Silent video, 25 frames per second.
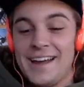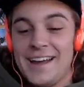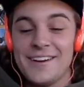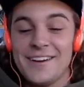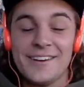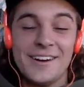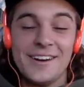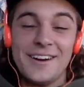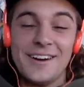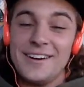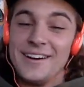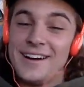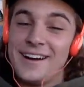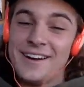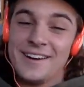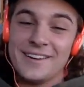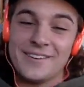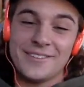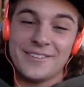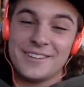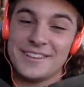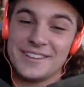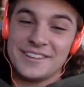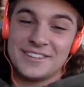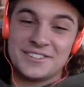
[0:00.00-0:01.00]
I don't know how to
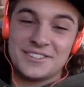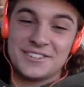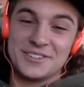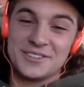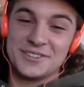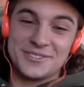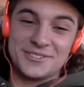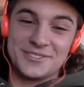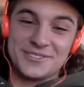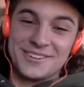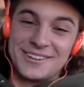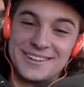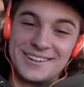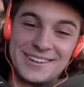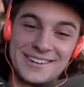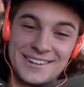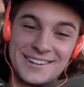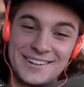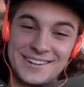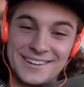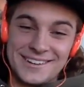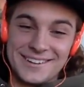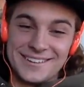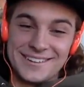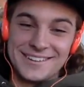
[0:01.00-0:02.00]
really choose one,
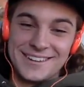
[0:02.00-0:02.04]
dude.